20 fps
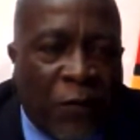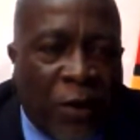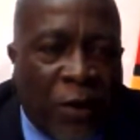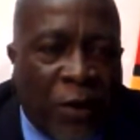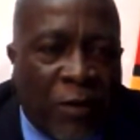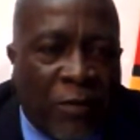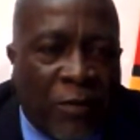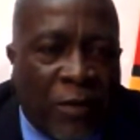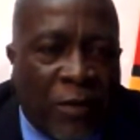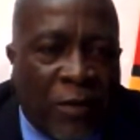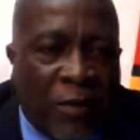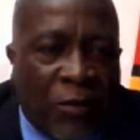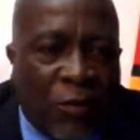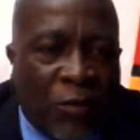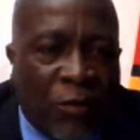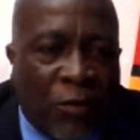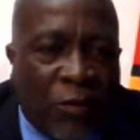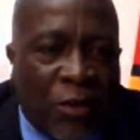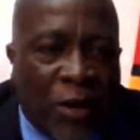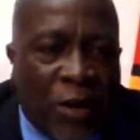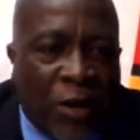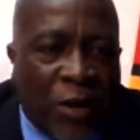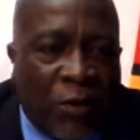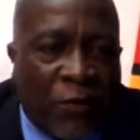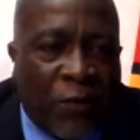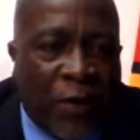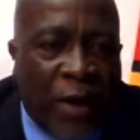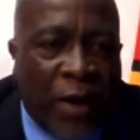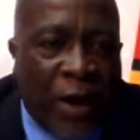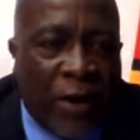Affairs and Attorney
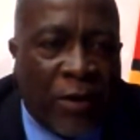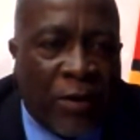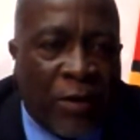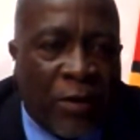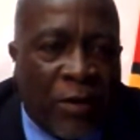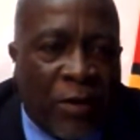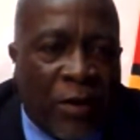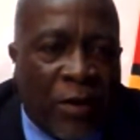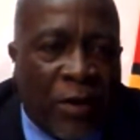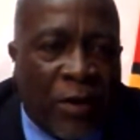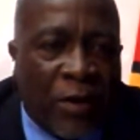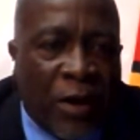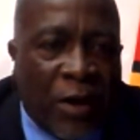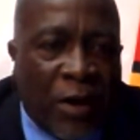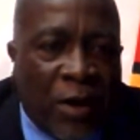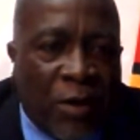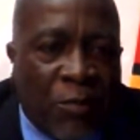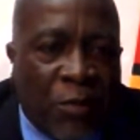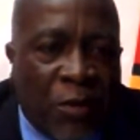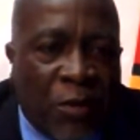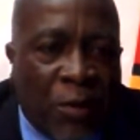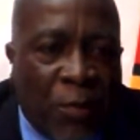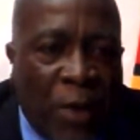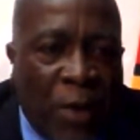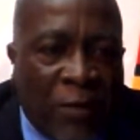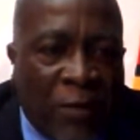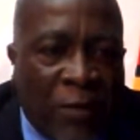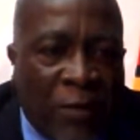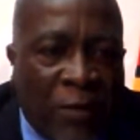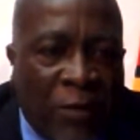General of Guyana,
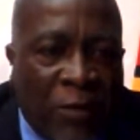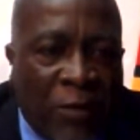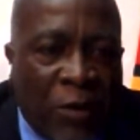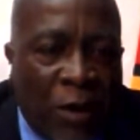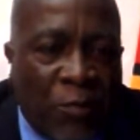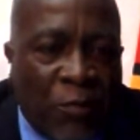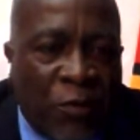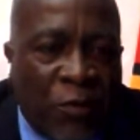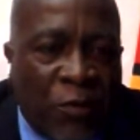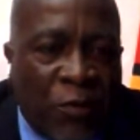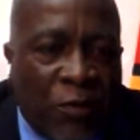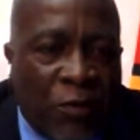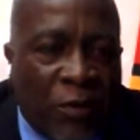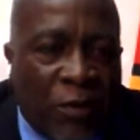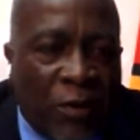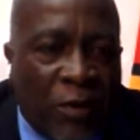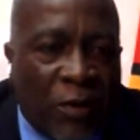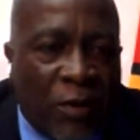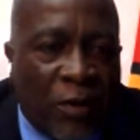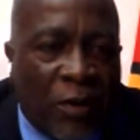Mr. Basil Williams.